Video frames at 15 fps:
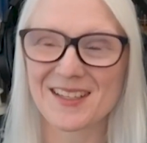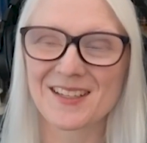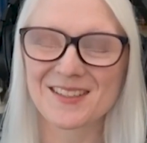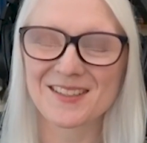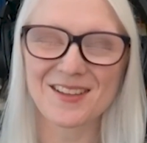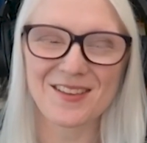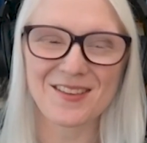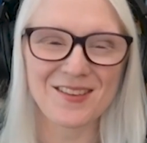
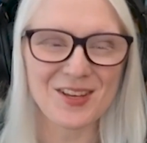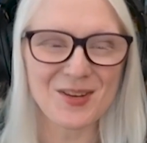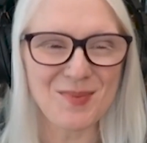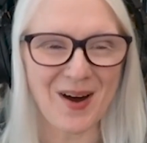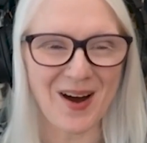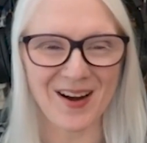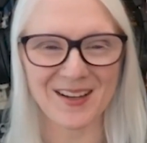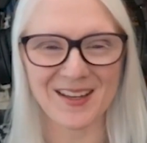It's the
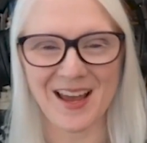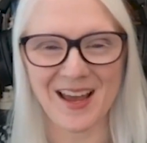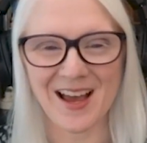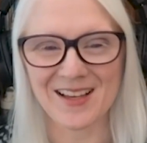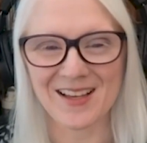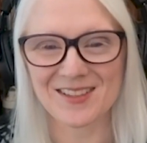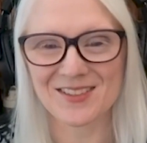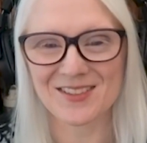
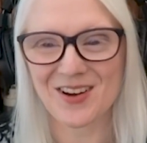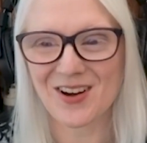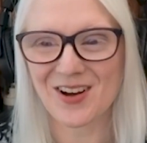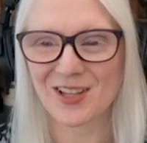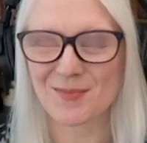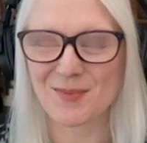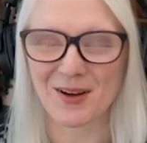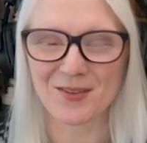podcast
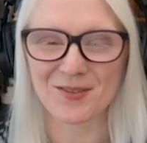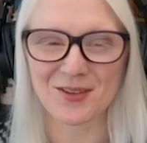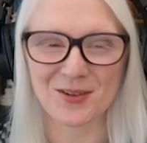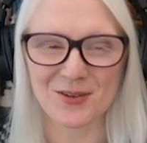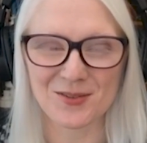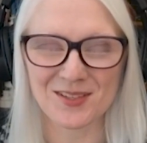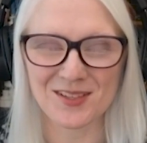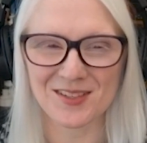all about
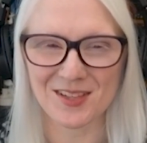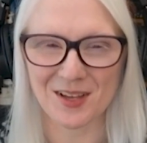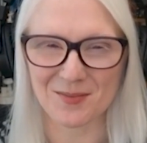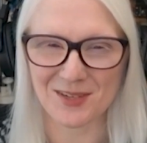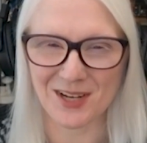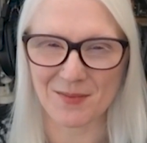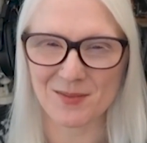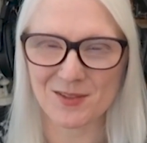those
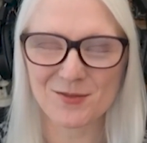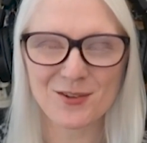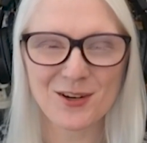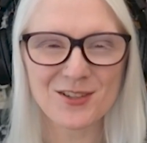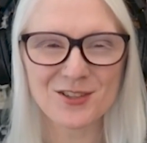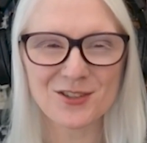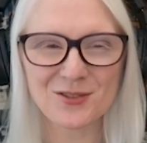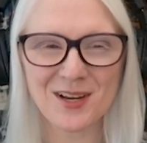sometimes
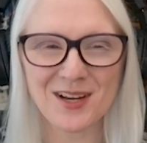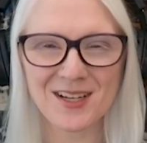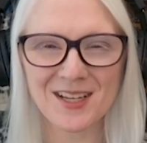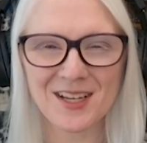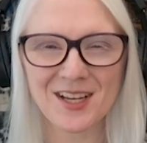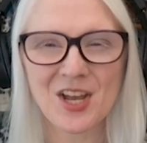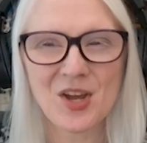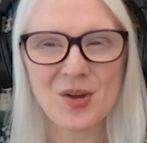
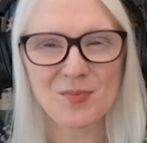frustrating,